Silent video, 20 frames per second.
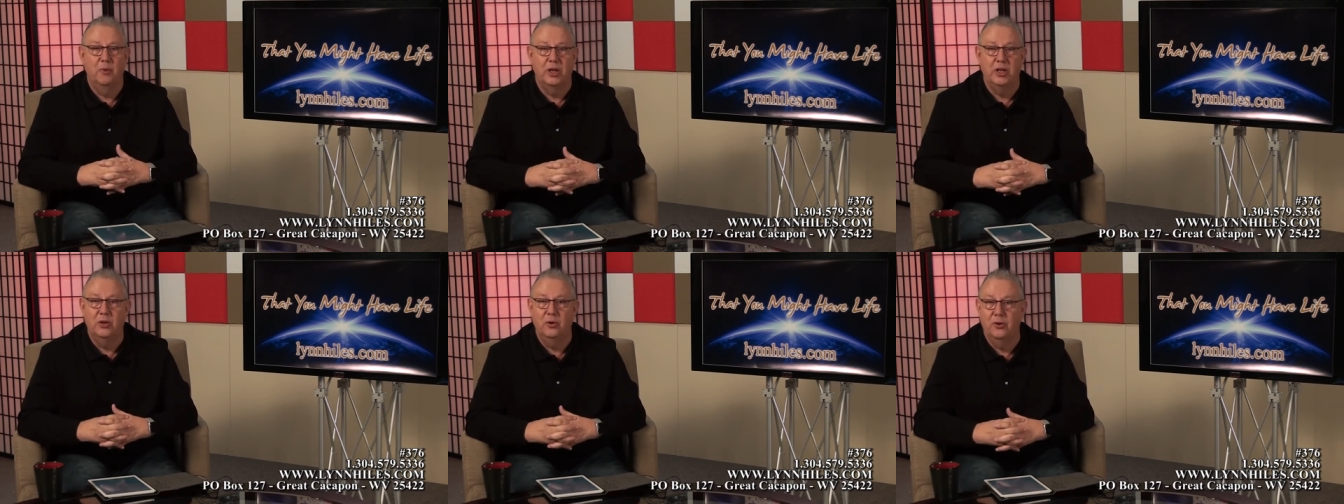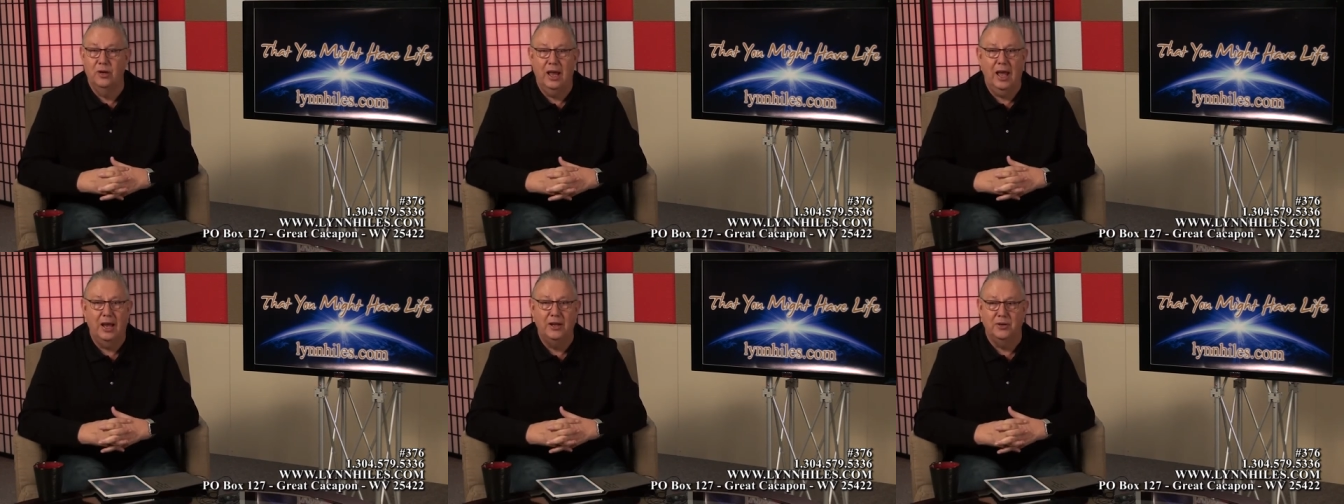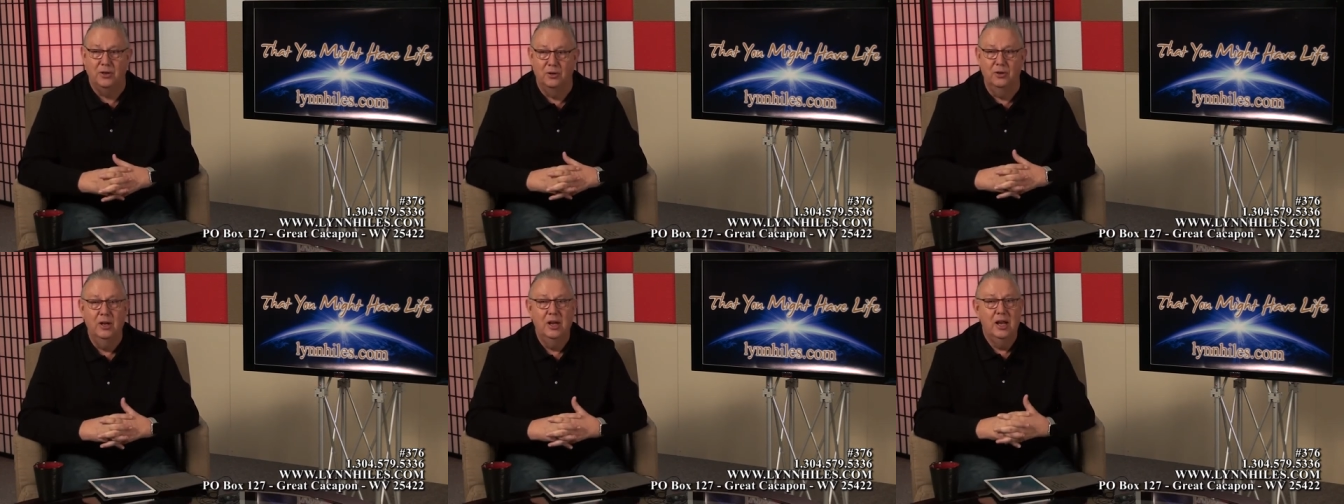way you and I
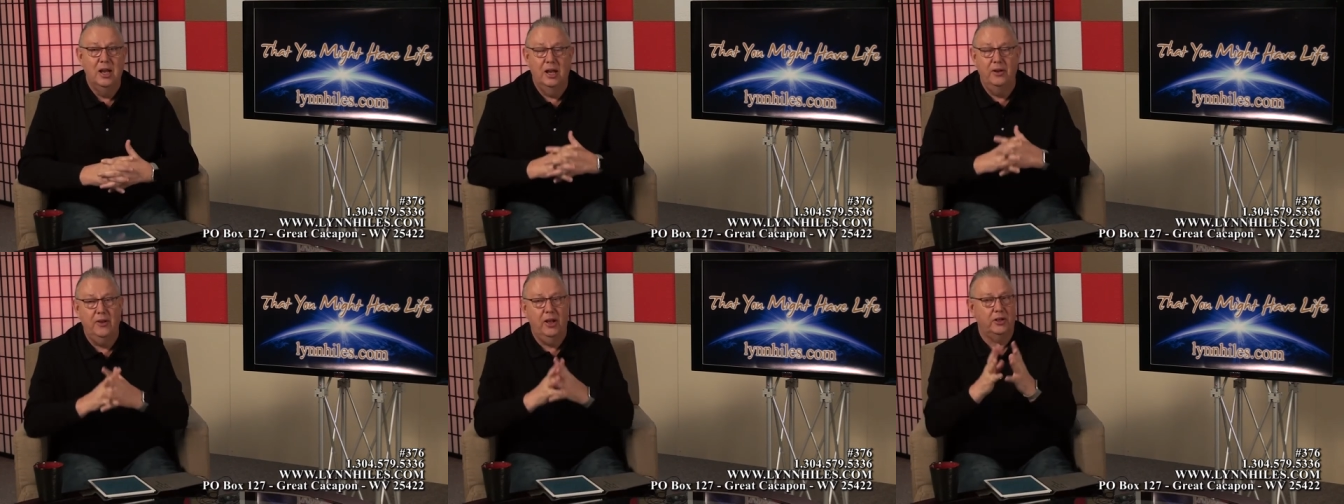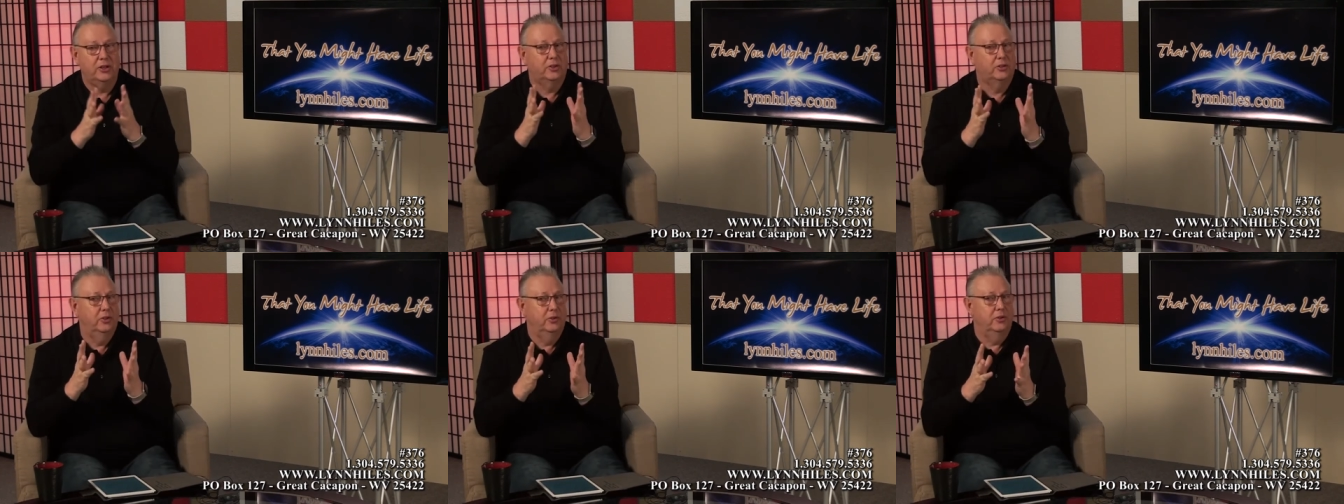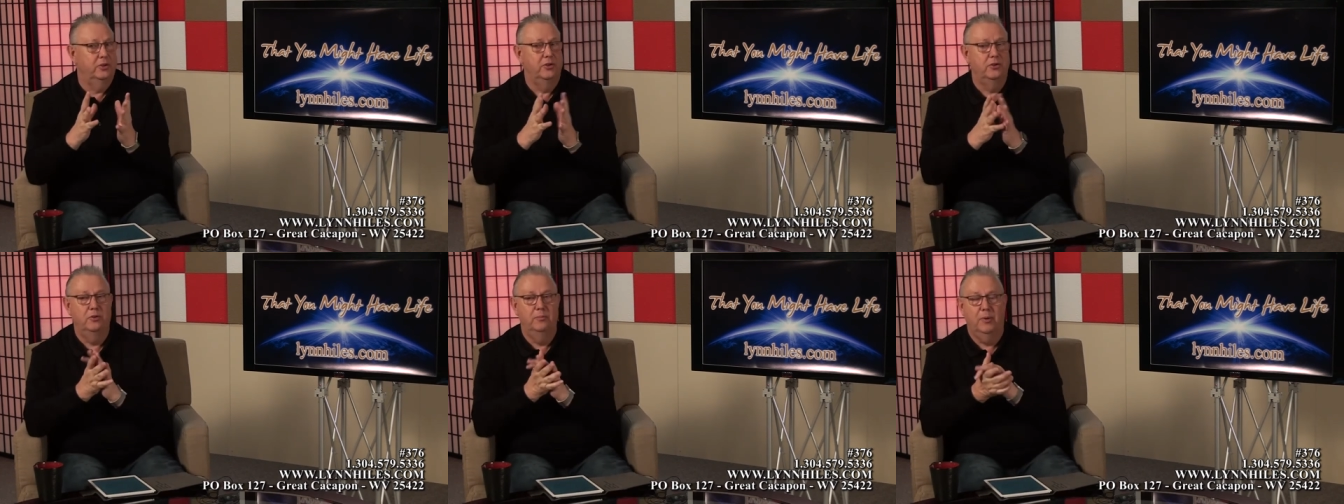do, and that's through
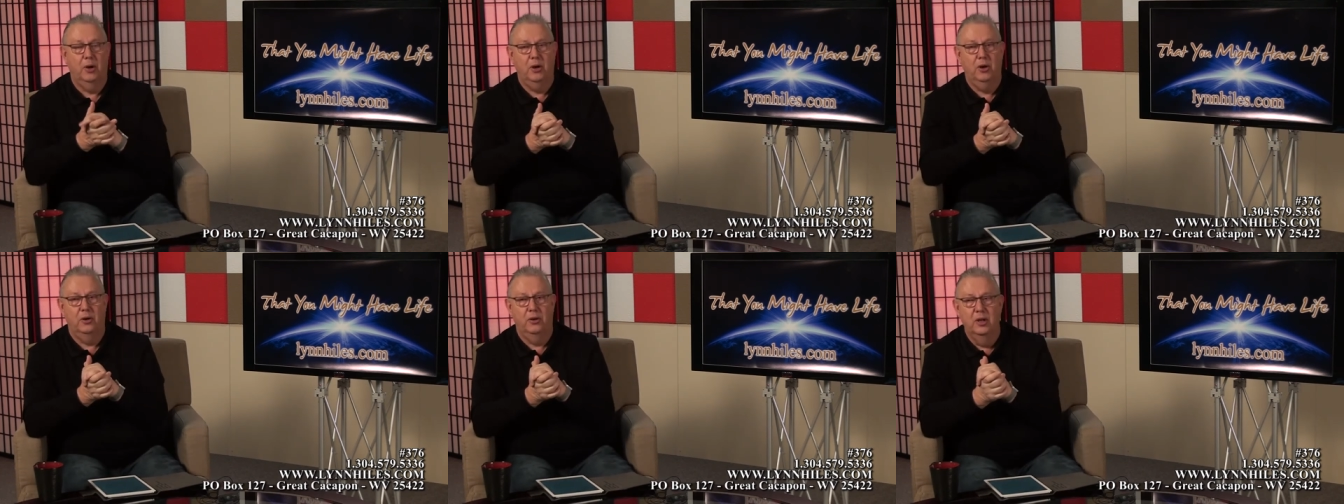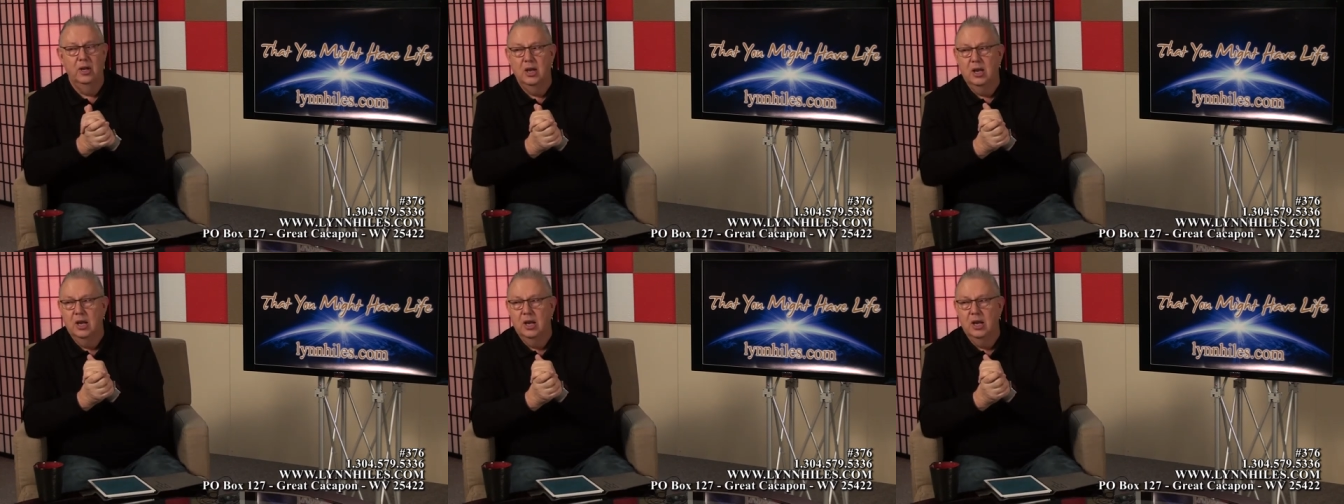the new birth.